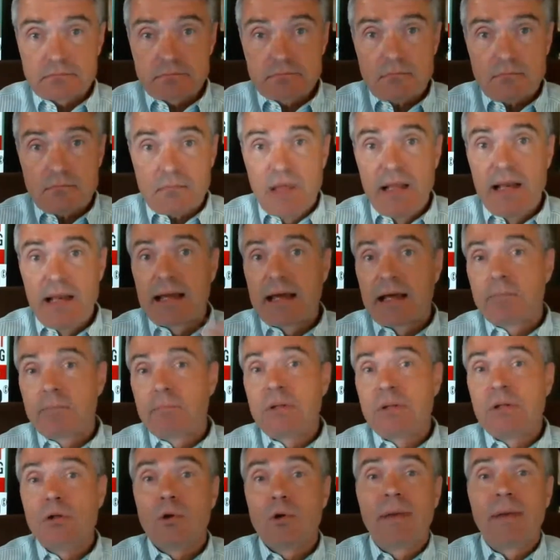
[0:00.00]
and I got to
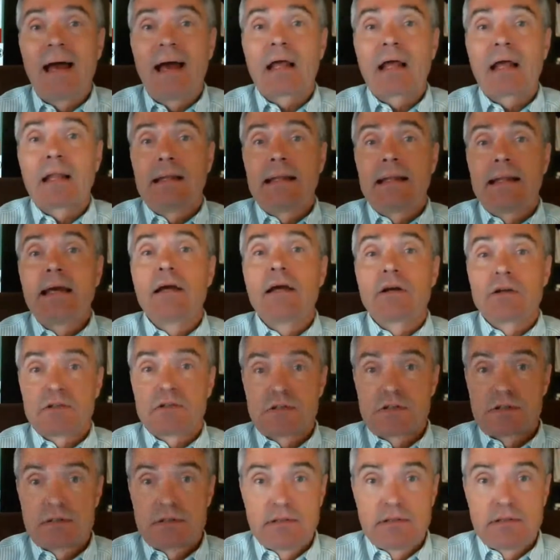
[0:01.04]
peel back
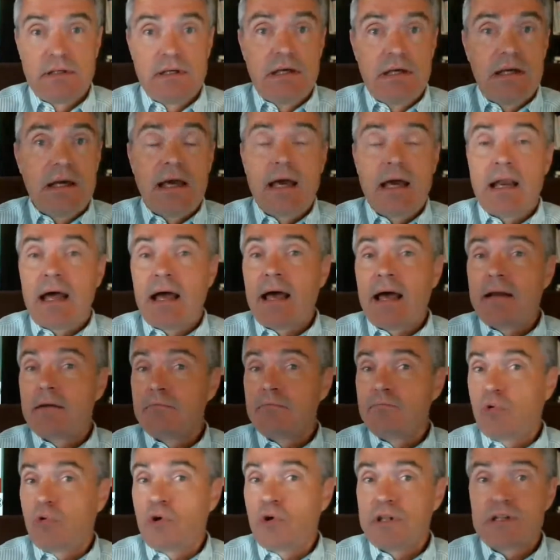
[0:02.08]
layers. And I,
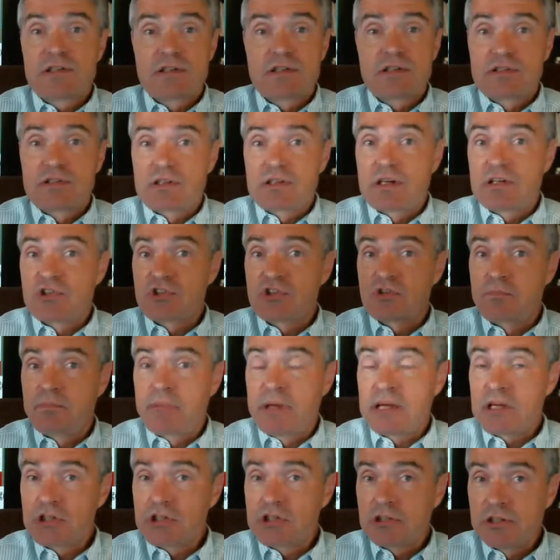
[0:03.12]
boy, this is
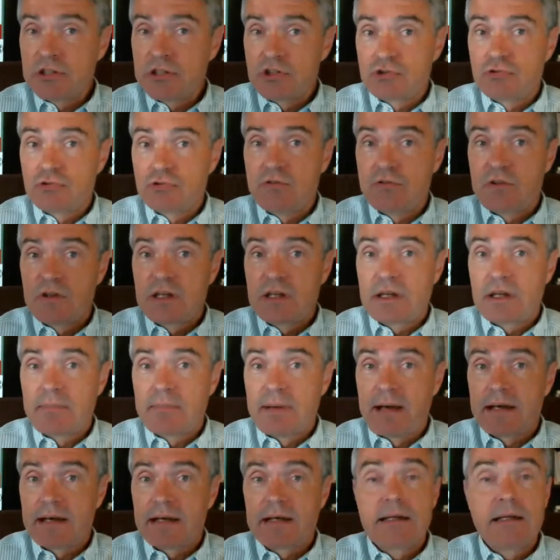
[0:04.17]
especially true if you think
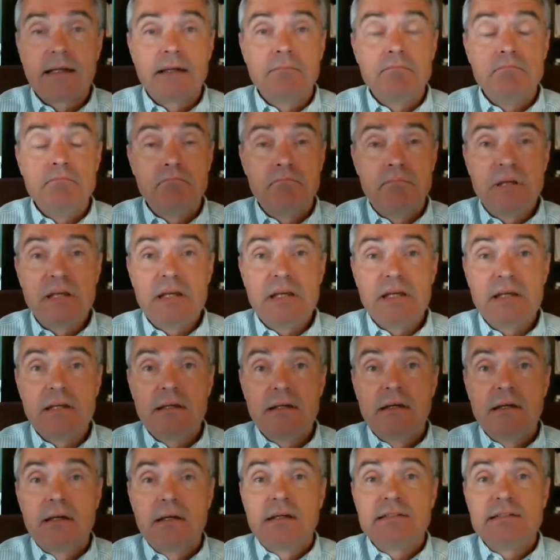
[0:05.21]
about it in
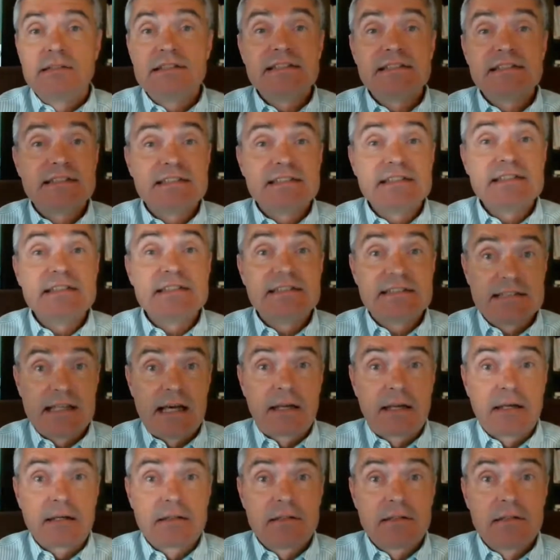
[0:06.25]
B to C
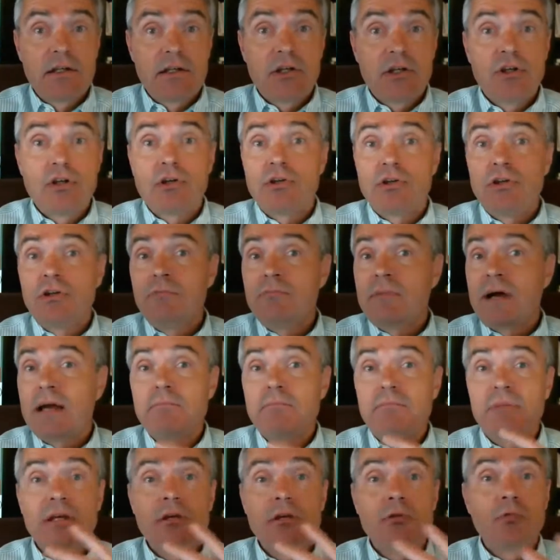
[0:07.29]
selling. Yeah. You know, you
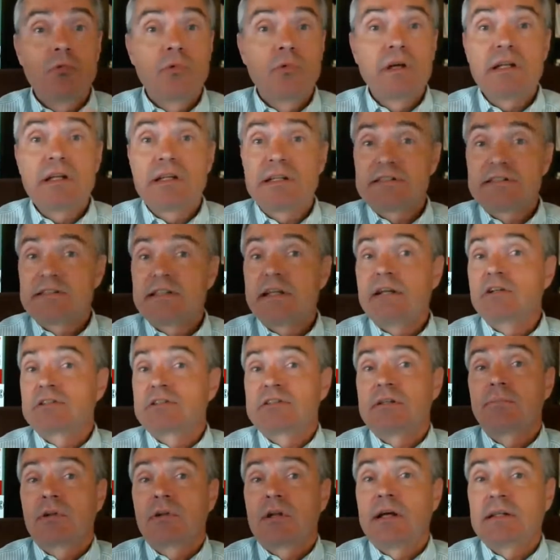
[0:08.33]
might be in real estate or
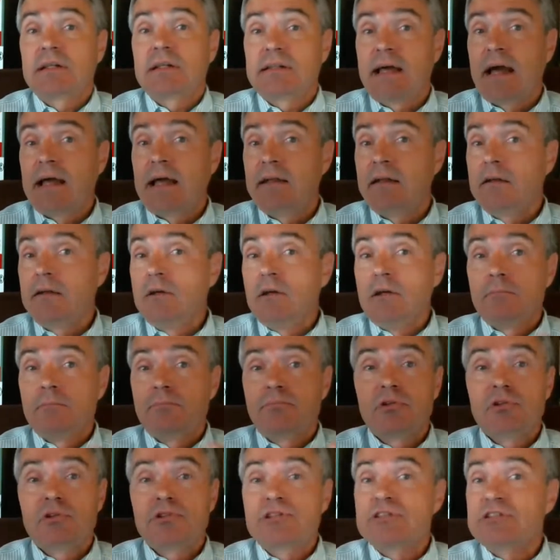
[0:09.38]
something like that, and
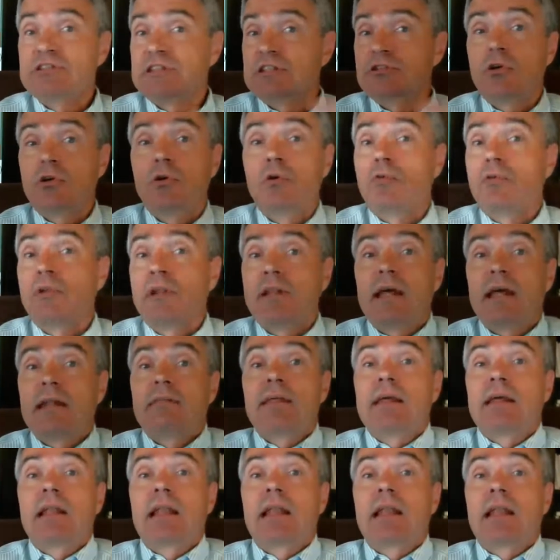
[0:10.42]
person says, "Oh, they
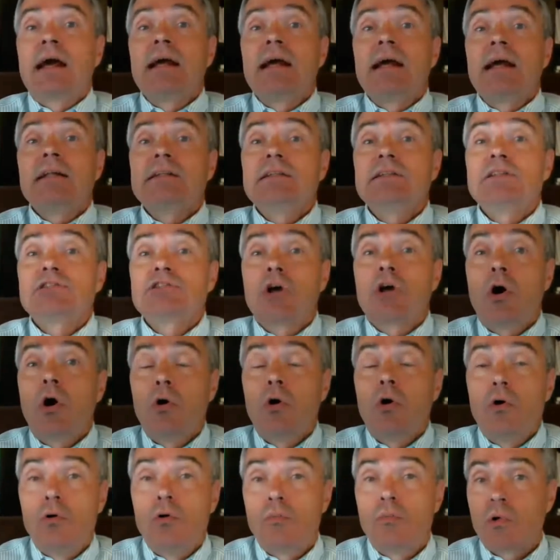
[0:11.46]
they like this
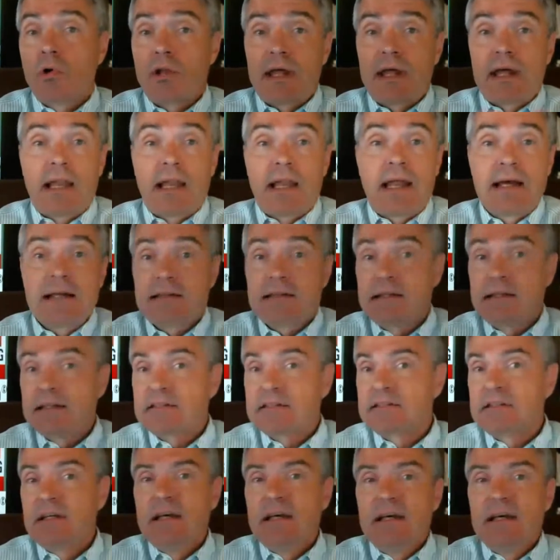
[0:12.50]
home or they like this,"